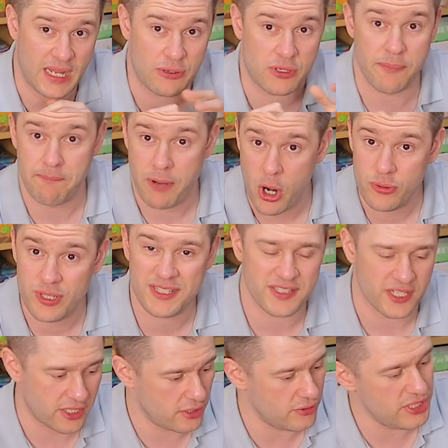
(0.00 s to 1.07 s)
Now, components,
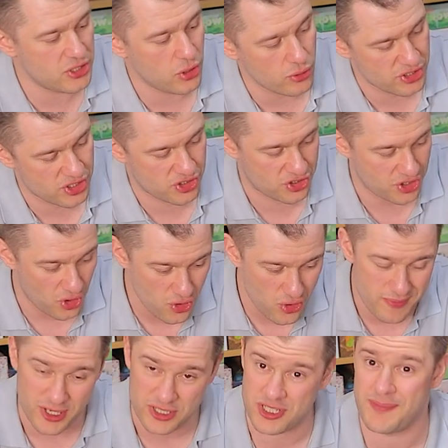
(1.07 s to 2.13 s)
I can only talk
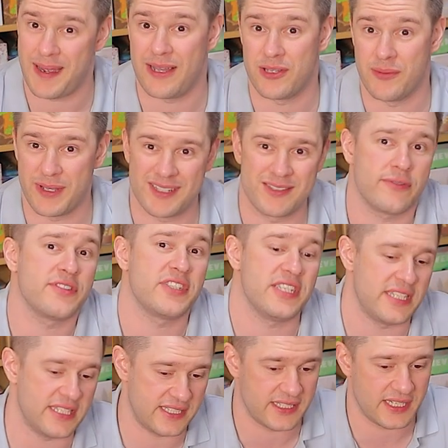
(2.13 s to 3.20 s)
so much about them, because obviously
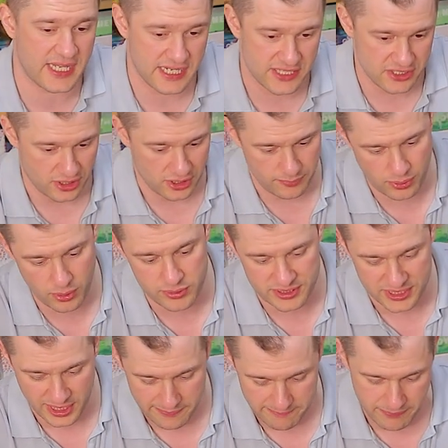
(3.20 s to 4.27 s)
this is a Kickstarter
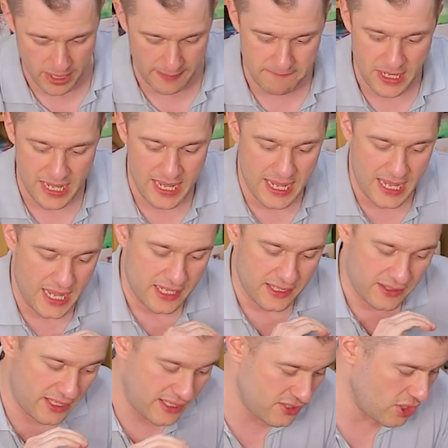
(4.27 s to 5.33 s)
prototype, but
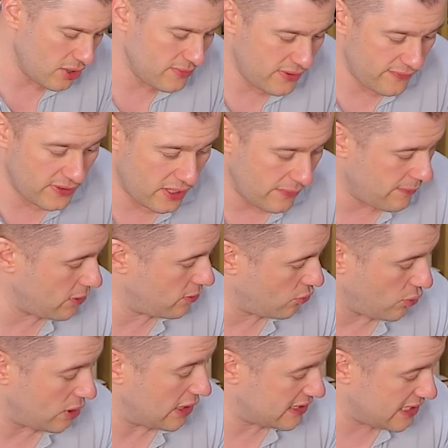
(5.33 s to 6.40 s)
in terms of the component
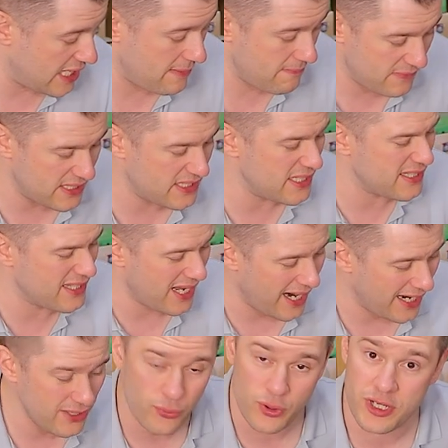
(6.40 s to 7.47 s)
quality, this is
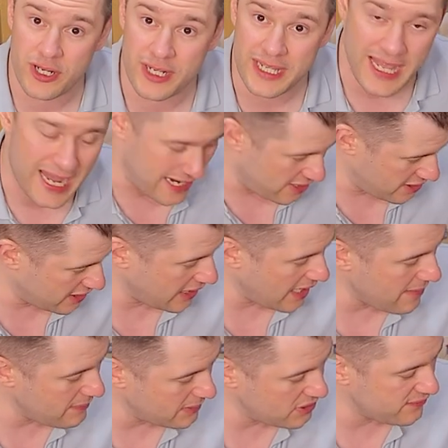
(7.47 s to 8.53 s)
kind of what you're going to get. You're going to
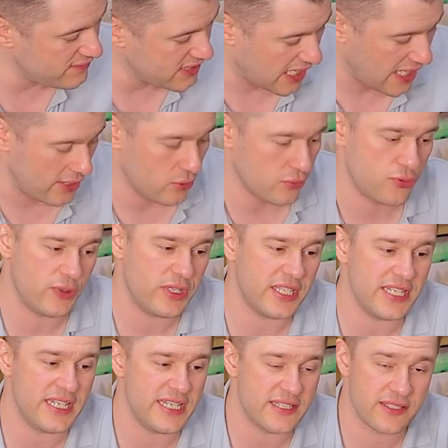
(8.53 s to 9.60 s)
get a bunch of tiles with
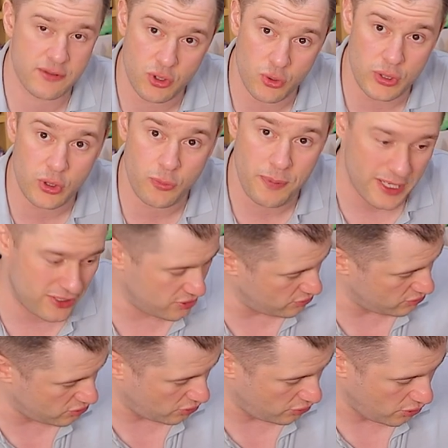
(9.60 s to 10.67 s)
these cool little
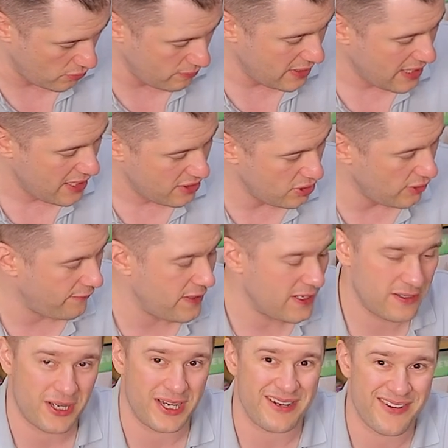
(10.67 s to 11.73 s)
pictures on them.
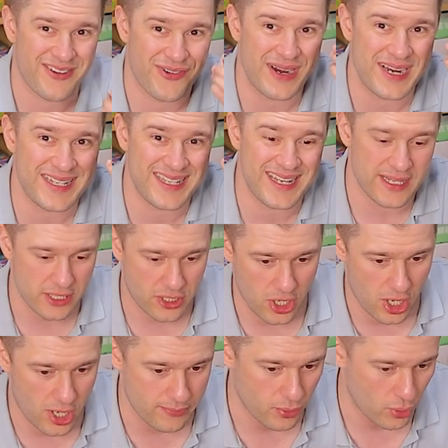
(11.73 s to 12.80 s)
Nothing like crazy in the
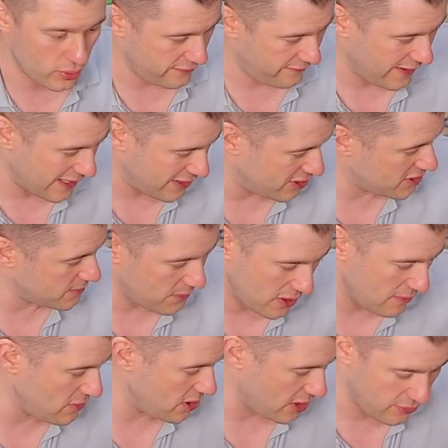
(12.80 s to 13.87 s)
cardboard thickness,
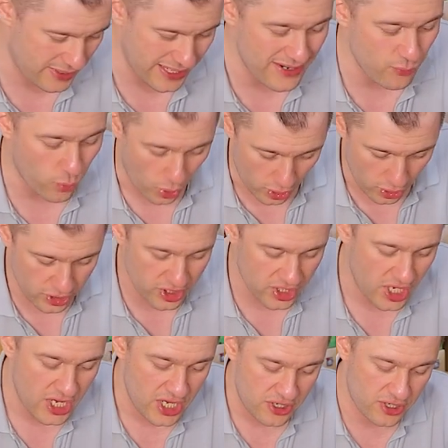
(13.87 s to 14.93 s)
but you know, they work.
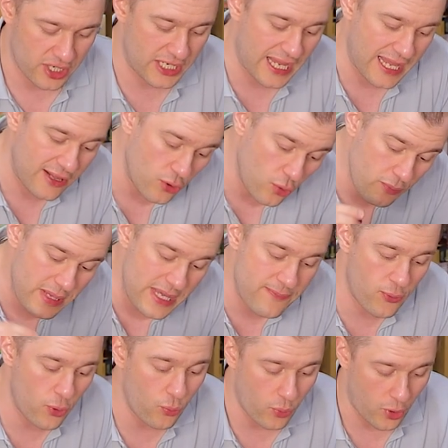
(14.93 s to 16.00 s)
You're going to get little
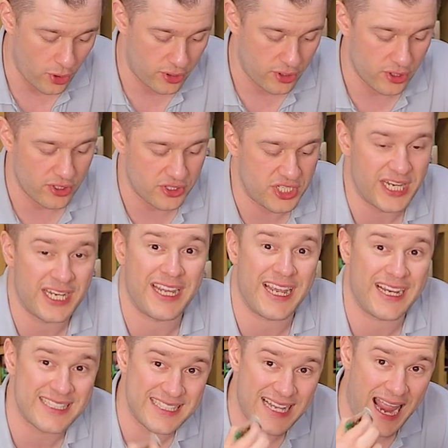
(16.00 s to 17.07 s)
meeple workers. You're going to
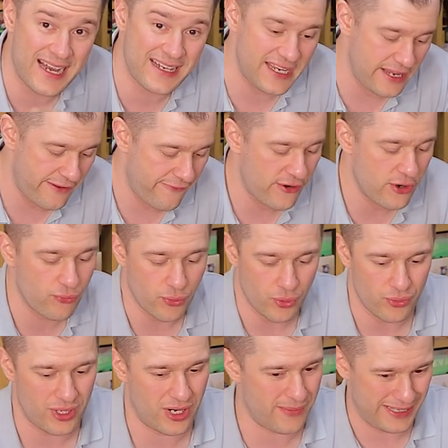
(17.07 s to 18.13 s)
get a standee for your
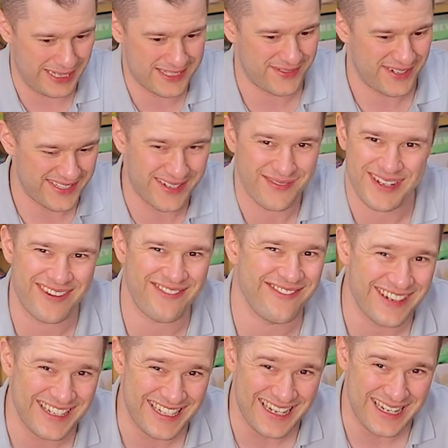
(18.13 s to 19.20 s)
ruler. I mean, let's face it, we don't
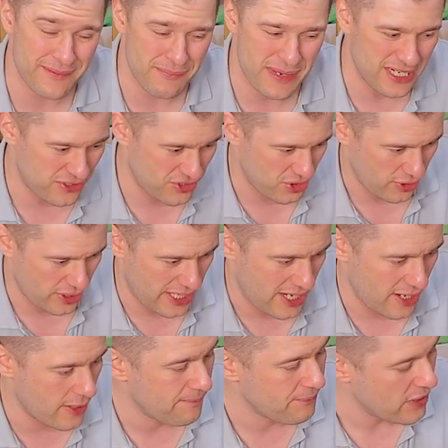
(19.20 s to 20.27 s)
really need a miniature
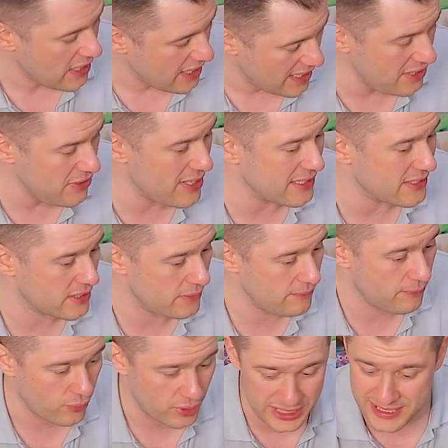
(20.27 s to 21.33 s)
here. And you get
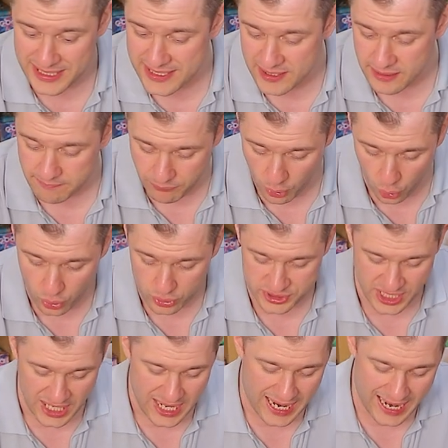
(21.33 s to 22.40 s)
some pretty decent boards.